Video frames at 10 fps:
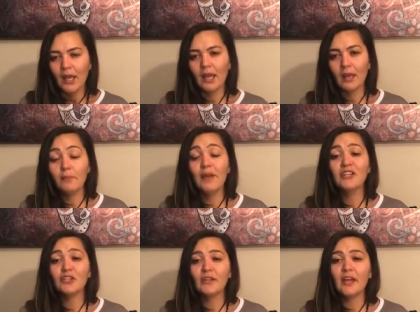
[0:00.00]
And
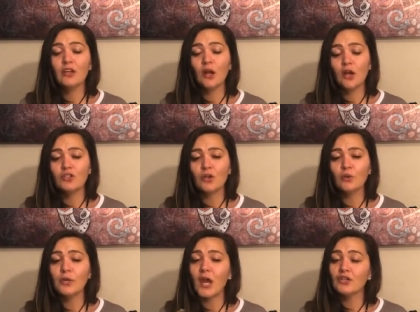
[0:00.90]
make sure that you're
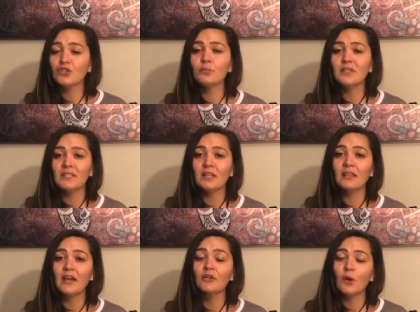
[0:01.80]
also not too busy,
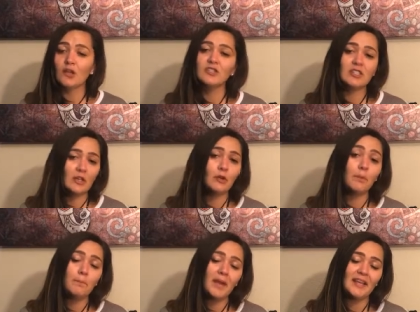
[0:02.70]
that you're also
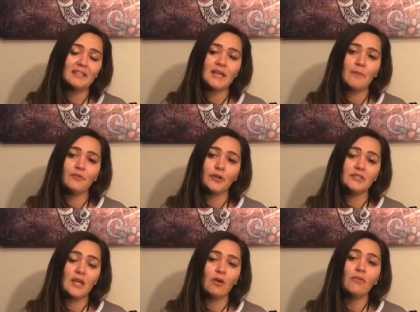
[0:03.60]
making time for
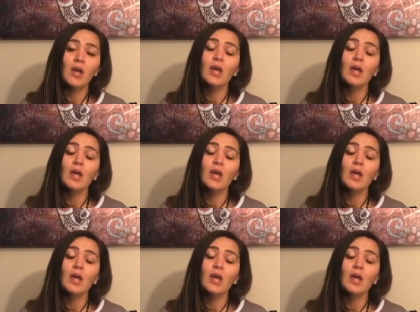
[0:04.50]
yourself.